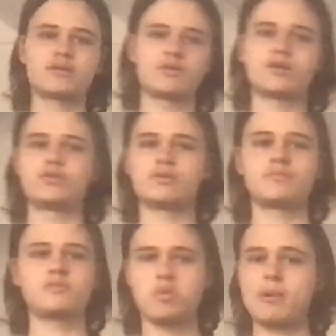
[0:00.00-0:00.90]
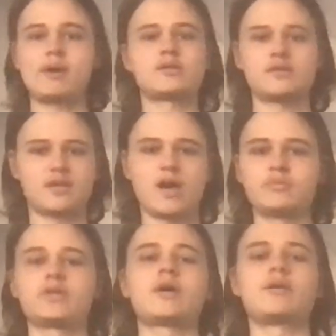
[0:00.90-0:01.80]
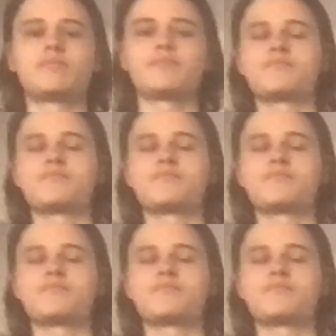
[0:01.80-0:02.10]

until you can do it about 10 times again.